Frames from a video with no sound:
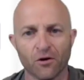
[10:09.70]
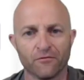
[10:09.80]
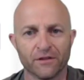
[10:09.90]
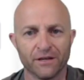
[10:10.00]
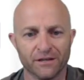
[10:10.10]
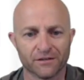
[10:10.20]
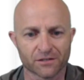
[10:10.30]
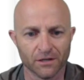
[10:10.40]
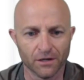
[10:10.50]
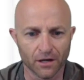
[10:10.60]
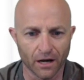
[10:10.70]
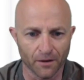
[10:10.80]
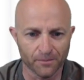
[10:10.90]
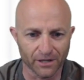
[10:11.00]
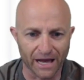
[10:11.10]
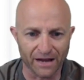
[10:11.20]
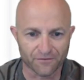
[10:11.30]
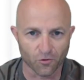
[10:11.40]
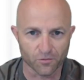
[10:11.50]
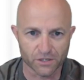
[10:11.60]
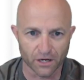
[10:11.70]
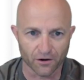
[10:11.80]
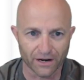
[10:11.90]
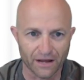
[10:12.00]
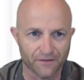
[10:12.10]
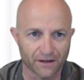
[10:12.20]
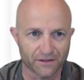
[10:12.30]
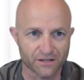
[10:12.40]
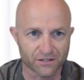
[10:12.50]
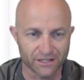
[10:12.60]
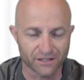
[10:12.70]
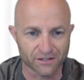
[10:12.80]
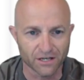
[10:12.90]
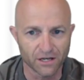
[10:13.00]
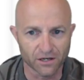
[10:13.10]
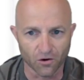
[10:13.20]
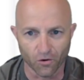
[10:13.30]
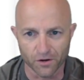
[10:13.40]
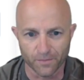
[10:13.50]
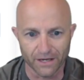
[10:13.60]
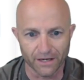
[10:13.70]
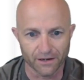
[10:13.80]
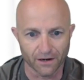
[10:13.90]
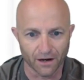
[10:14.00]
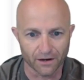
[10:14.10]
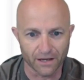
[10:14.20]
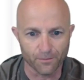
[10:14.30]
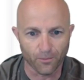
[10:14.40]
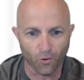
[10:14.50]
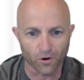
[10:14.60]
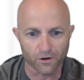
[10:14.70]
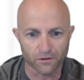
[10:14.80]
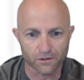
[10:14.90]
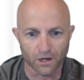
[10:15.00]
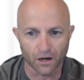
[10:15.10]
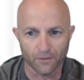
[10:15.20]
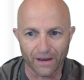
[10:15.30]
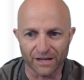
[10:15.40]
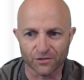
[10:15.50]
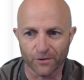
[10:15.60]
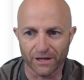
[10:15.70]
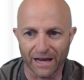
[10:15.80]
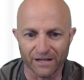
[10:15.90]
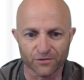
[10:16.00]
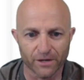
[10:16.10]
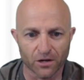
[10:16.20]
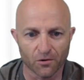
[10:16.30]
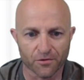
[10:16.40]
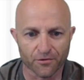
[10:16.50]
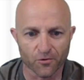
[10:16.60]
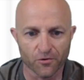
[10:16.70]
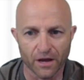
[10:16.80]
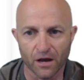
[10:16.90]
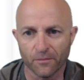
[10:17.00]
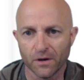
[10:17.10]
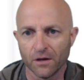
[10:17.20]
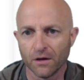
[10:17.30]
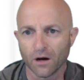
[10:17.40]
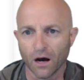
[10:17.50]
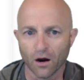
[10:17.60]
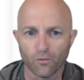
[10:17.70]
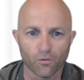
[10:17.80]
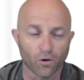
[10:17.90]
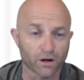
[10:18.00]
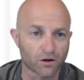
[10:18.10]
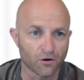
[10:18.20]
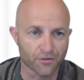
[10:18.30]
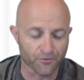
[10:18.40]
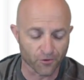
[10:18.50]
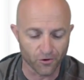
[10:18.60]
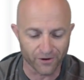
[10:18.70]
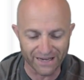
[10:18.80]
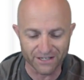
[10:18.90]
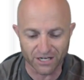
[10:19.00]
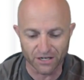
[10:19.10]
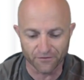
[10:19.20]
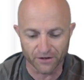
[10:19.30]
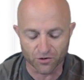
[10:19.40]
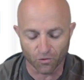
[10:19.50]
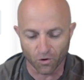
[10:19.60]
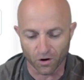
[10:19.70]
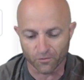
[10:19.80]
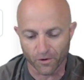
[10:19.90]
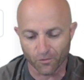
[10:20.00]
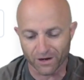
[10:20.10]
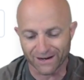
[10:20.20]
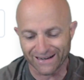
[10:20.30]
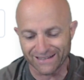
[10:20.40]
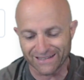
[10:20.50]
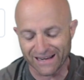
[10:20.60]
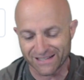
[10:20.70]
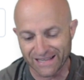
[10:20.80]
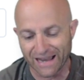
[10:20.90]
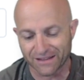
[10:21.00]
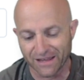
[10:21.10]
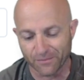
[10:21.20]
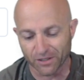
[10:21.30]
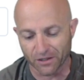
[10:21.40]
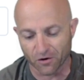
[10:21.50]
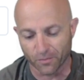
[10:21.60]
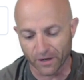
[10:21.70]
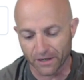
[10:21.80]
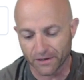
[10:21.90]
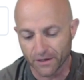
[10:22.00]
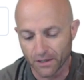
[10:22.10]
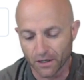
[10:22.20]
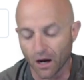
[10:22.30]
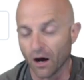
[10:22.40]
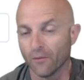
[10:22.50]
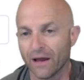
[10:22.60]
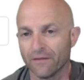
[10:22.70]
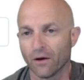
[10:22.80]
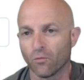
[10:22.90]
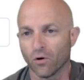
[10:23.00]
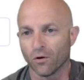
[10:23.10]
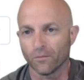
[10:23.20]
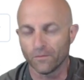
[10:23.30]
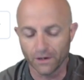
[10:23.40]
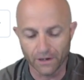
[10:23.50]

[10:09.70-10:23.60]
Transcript: of these platforms here, and I think this is going to be important as we go through them. We want to go through each individual one. We want to kind of dissect them a little bit, and then we'll